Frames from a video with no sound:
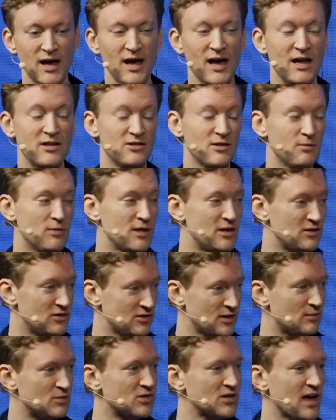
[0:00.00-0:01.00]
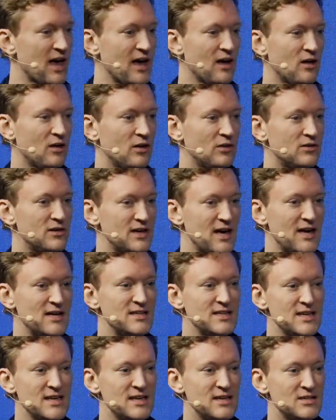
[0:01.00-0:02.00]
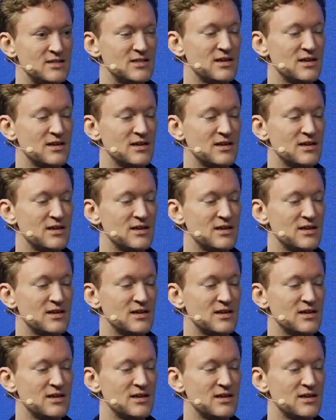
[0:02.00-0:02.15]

And some of these subscale DATs,